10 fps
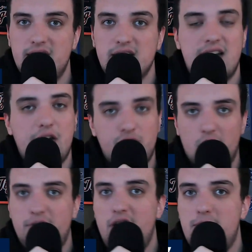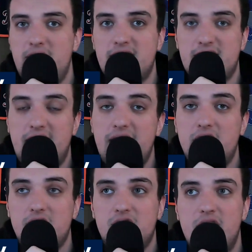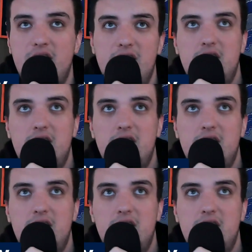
He does not throw very many sliders